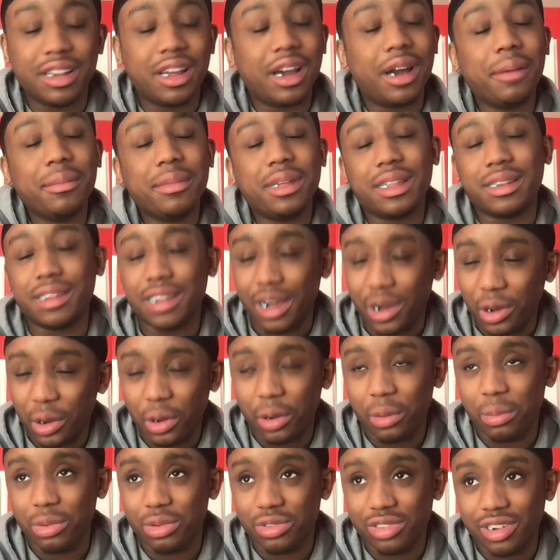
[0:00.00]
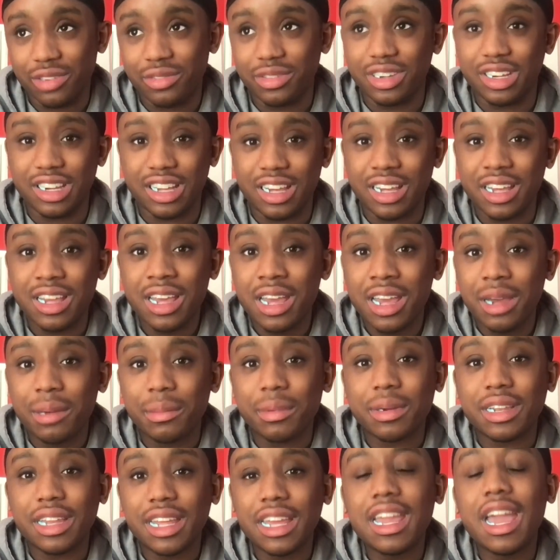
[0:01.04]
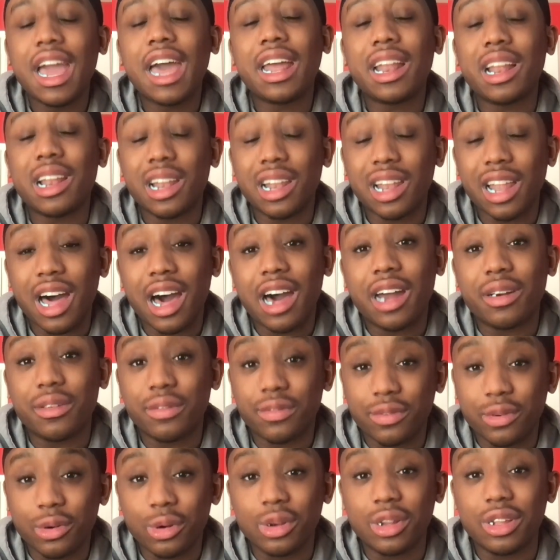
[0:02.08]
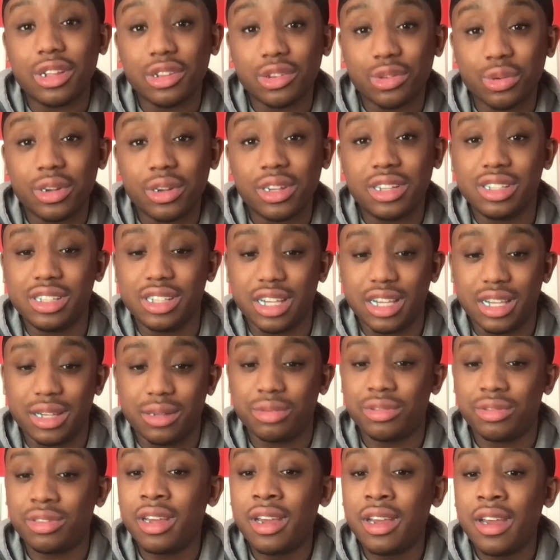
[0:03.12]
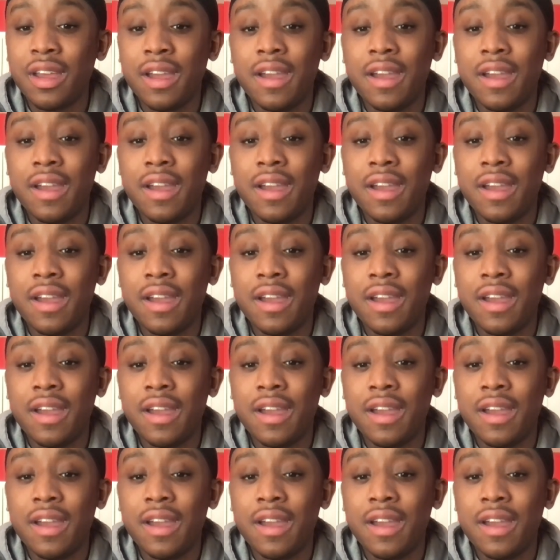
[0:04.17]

I mean, not almost every night, but he had a lot of 40 and 20 games.